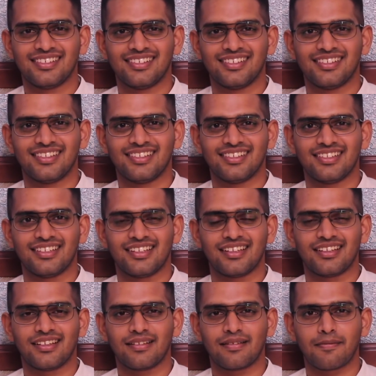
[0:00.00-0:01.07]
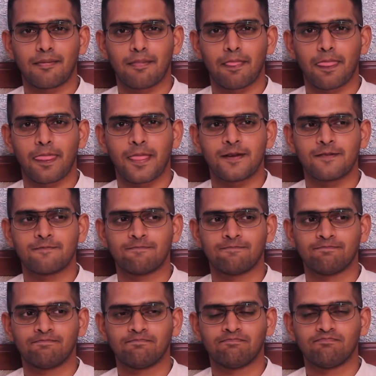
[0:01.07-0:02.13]

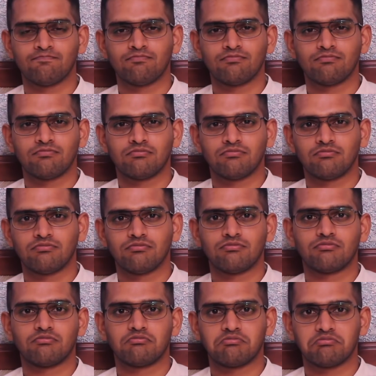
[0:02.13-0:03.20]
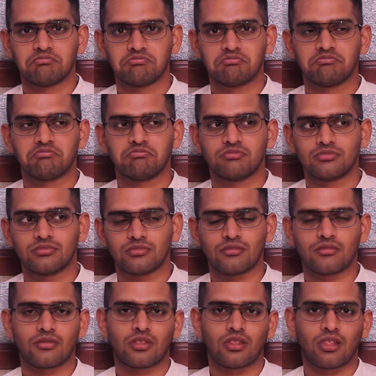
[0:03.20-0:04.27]

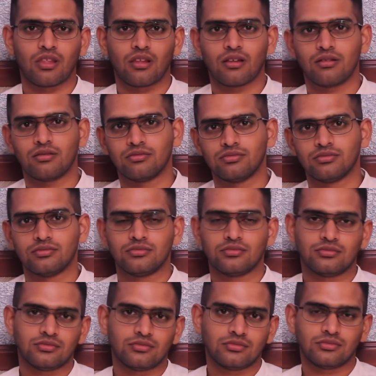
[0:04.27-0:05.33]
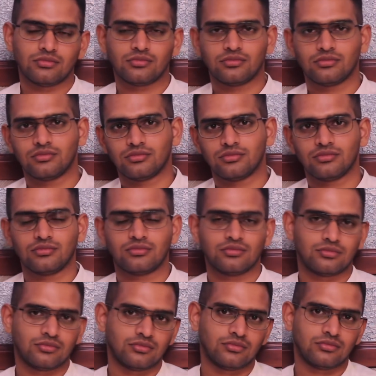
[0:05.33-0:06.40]

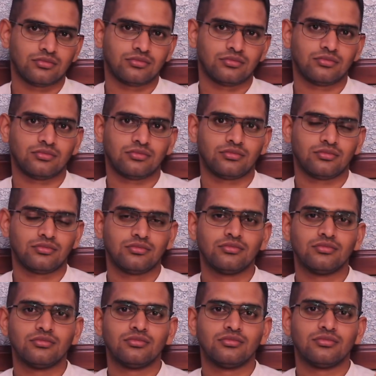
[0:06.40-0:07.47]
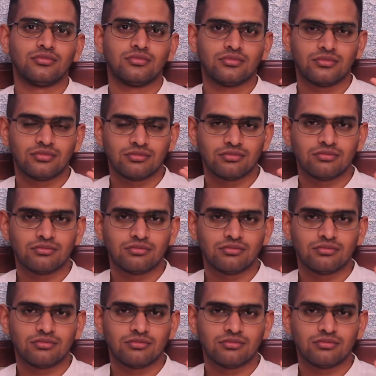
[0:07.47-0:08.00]
[no speech]